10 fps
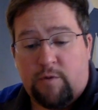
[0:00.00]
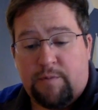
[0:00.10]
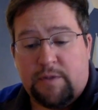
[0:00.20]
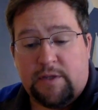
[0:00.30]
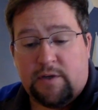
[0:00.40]

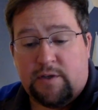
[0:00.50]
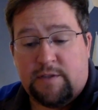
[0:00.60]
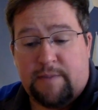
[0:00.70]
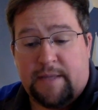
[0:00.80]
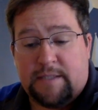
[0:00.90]
political
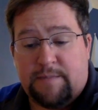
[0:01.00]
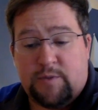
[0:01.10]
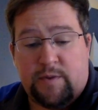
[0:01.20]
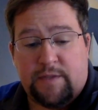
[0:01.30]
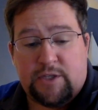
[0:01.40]
debates
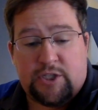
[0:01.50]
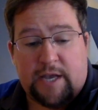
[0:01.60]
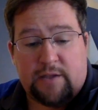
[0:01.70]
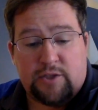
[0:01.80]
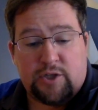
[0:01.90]
between the
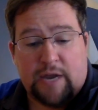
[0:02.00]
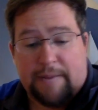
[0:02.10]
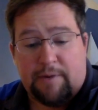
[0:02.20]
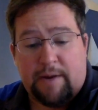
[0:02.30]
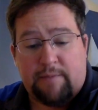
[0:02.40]
challenger
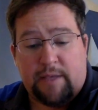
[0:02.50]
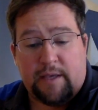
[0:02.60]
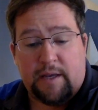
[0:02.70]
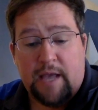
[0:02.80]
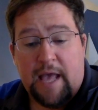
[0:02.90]
Abraham
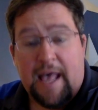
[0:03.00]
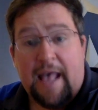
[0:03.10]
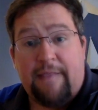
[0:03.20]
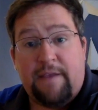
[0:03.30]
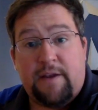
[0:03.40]
Lincoln
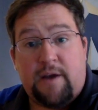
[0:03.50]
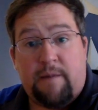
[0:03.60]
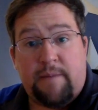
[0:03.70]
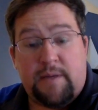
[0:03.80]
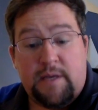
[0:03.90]
and the
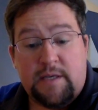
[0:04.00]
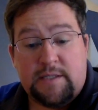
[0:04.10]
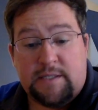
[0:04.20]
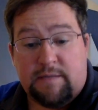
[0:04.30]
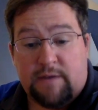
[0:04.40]
incumbent
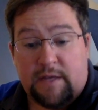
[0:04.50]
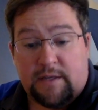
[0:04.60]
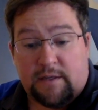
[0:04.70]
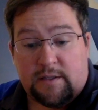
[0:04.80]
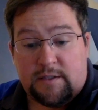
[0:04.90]
Stephen A.
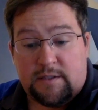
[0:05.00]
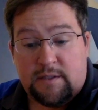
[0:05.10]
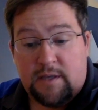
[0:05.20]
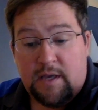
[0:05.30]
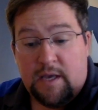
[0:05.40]
Douglas
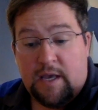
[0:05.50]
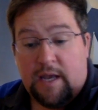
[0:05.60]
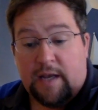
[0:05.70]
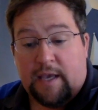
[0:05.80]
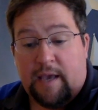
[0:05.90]

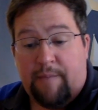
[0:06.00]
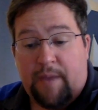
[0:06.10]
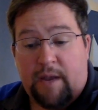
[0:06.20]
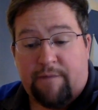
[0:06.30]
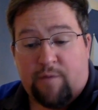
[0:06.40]
in a
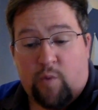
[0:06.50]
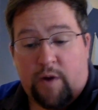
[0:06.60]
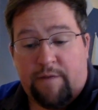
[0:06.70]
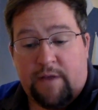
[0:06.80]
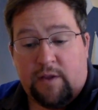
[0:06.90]
campaign for one
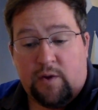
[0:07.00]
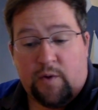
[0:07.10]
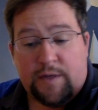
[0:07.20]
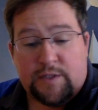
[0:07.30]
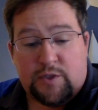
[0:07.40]
of
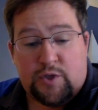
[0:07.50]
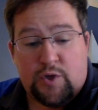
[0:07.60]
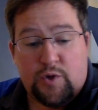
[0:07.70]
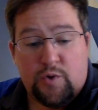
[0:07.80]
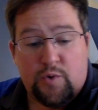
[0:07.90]
Illinois'
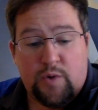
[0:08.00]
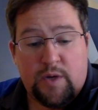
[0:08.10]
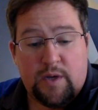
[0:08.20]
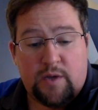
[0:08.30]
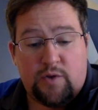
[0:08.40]
2
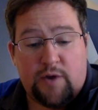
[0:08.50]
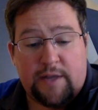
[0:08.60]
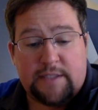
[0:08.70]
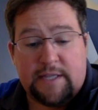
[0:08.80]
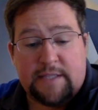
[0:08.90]

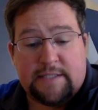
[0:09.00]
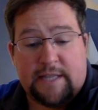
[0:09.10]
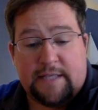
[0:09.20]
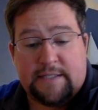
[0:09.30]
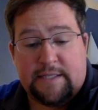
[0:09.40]
United States
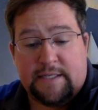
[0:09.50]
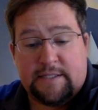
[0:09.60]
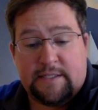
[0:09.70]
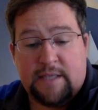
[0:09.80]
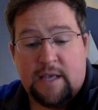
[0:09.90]
Senate seats.